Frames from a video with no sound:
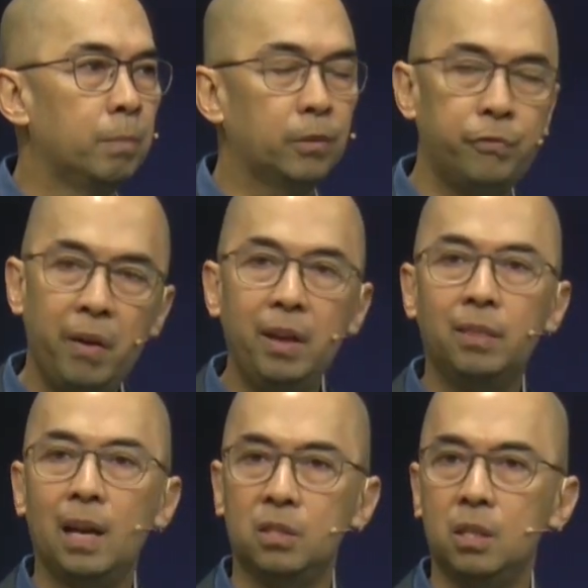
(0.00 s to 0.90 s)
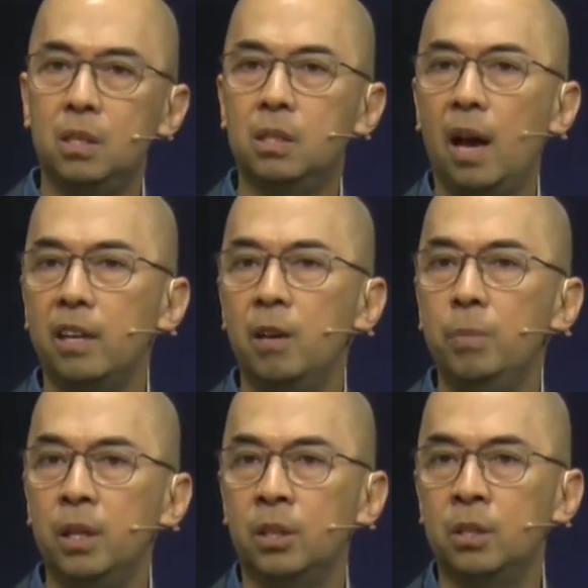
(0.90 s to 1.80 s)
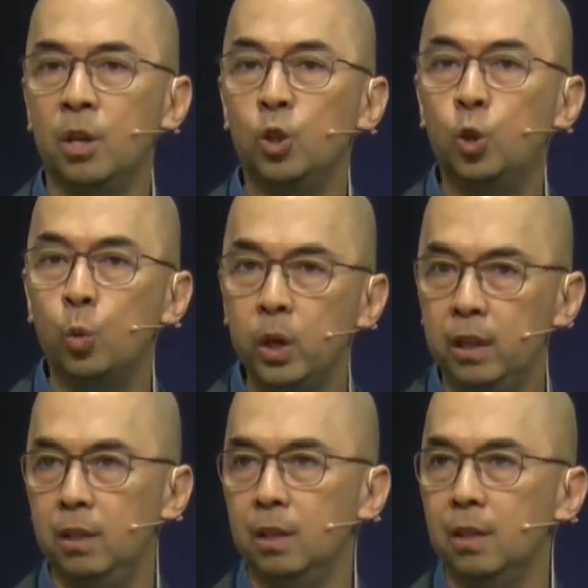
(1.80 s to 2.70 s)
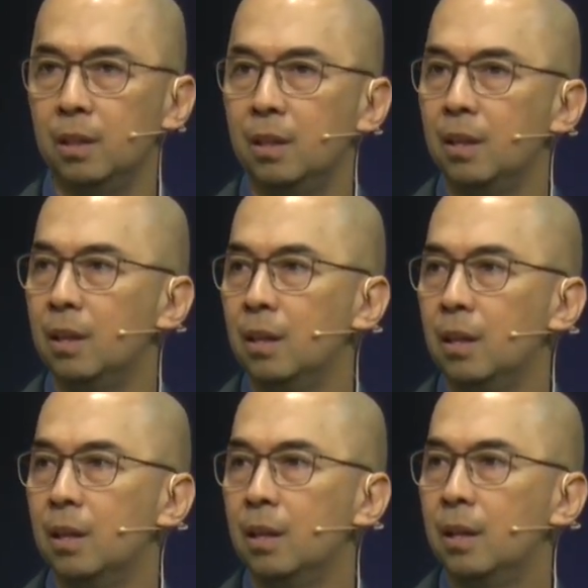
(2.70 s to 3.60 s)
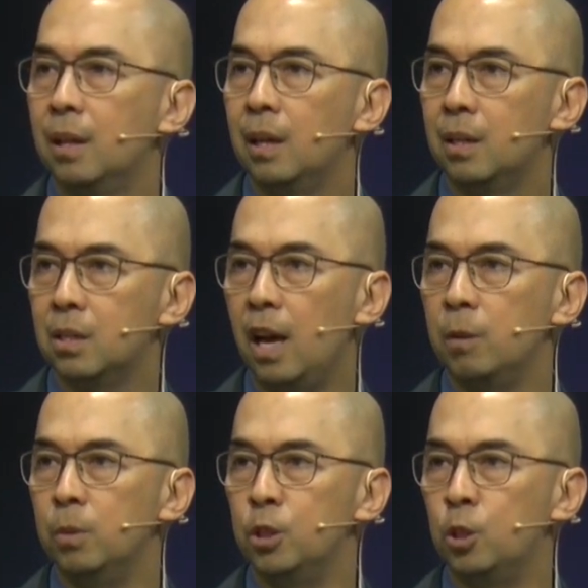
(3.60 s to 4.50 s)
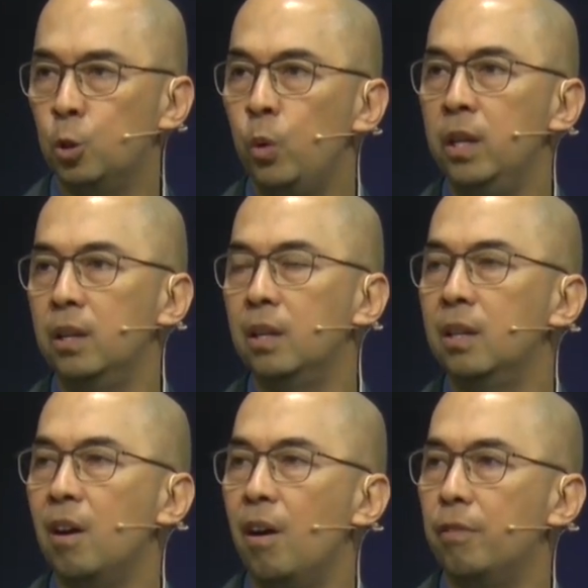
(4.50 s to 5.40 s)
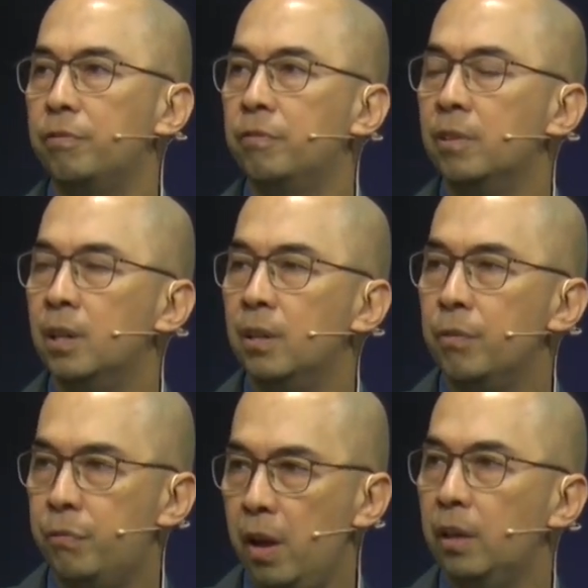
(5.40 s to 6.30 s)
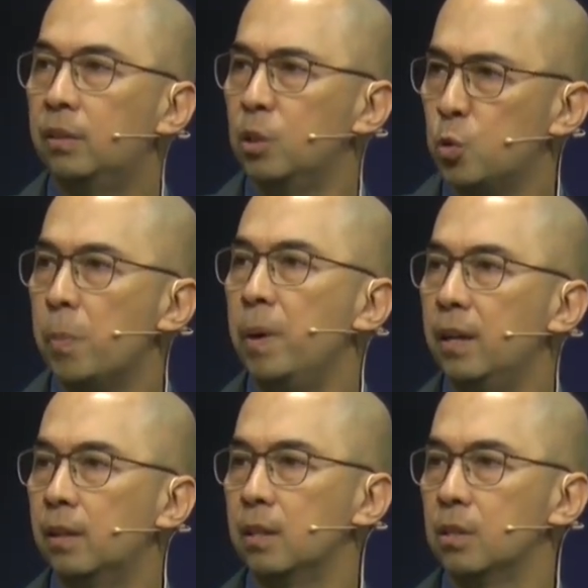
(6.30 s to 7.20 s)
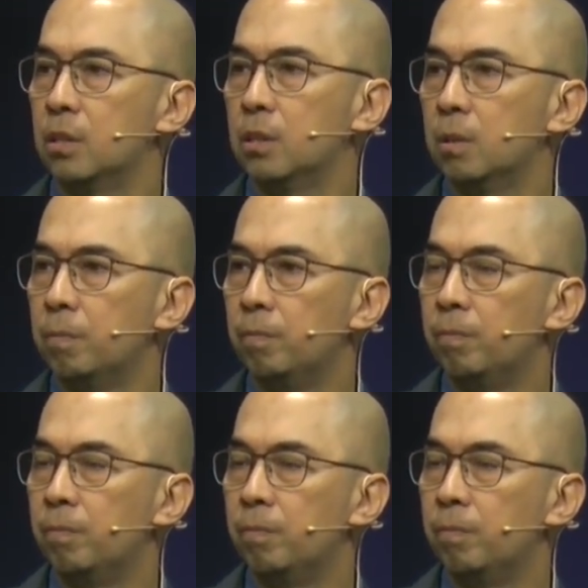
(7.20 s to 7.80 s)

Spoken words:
But faith has a Siamese twin. And the Siamese twin of faith is repentance.